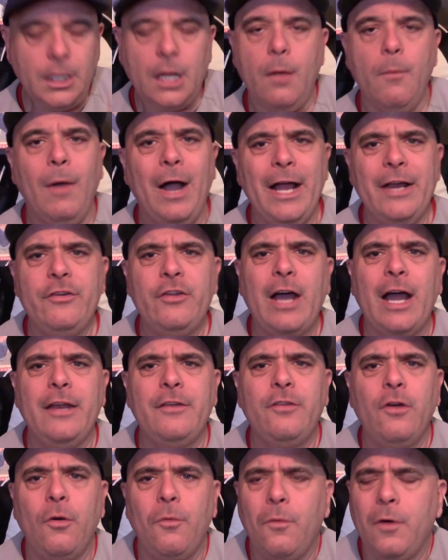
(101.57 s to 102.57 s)
I
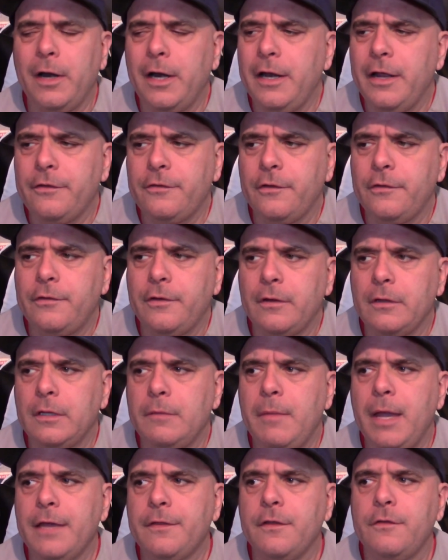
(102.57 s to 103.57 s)
don't want to necessarily
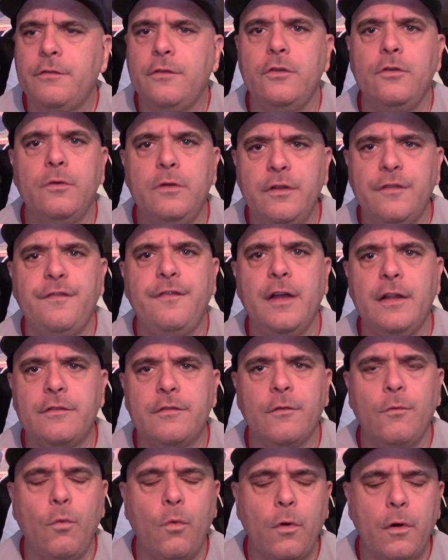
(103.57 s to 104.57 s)
make this into a defense
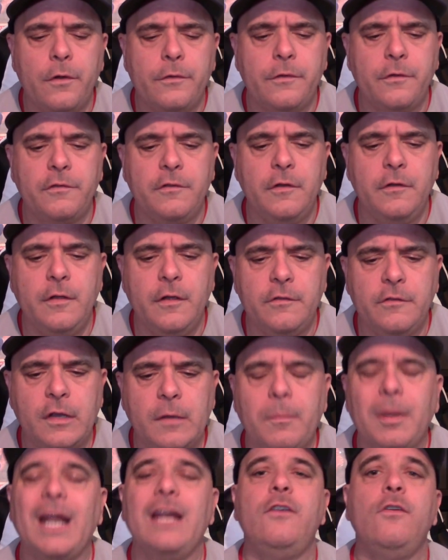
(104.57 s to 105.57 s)
of WAR as a statistic,
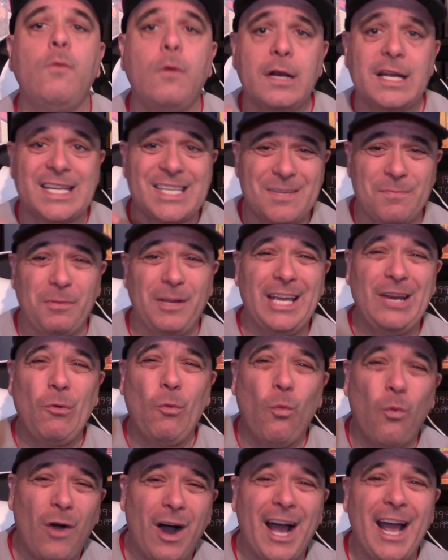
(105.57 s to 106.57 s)
but I do want to explain
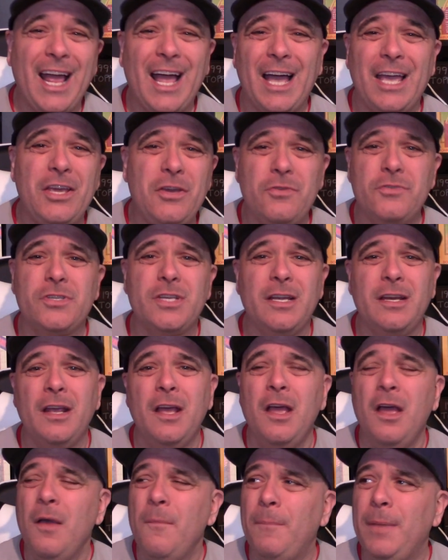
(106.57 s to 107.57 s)
why I use it,
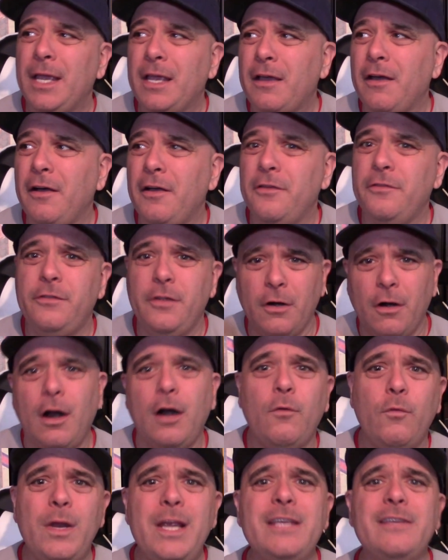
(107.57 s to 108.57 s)
because there
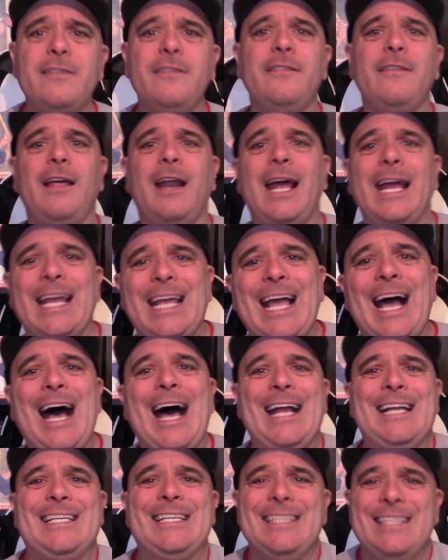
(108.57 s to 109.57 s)
are reasons that I
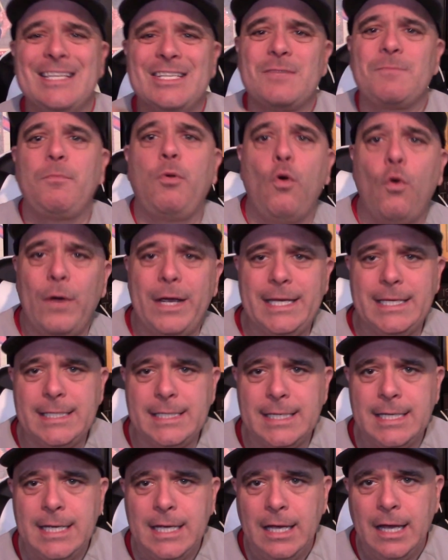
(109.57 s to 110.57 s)
got to this
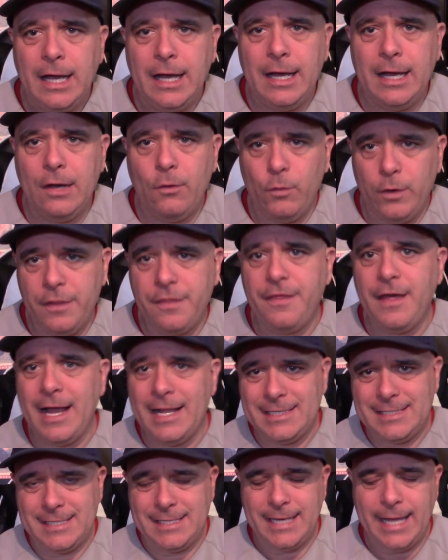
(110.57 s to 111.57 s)
point with
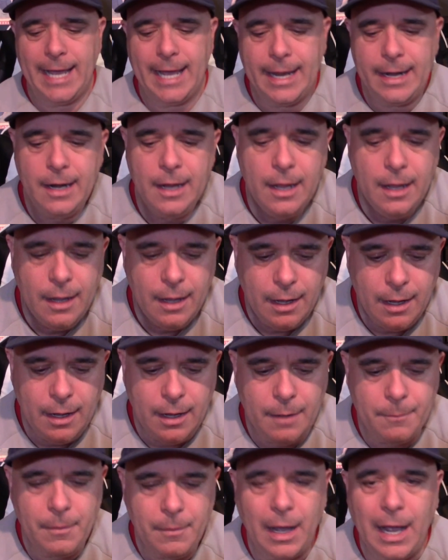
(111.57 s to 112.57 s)
that stat.
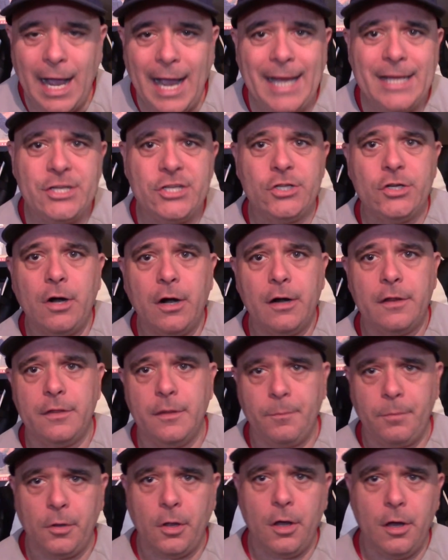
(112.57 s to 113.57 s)
I started the
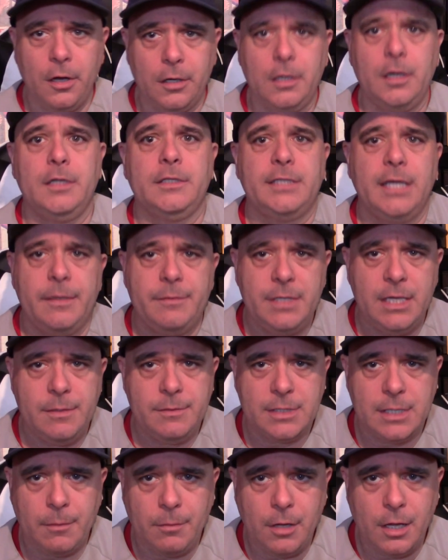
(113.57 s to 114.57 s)
blog,
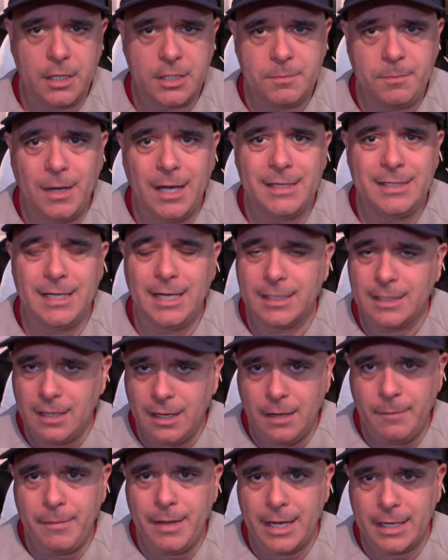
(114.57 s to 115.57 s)

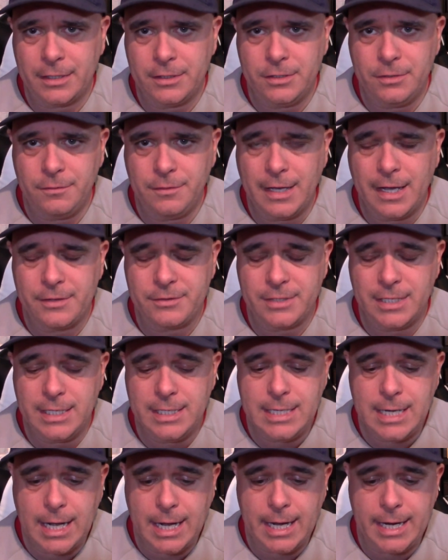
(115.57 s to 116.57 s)
alltimeteams.blogspot.com, back in
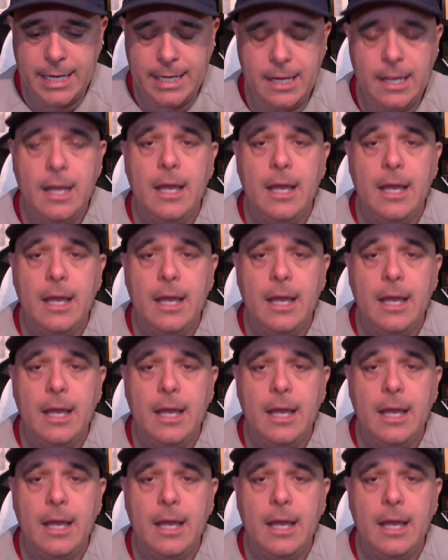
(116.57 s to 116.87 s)
2009.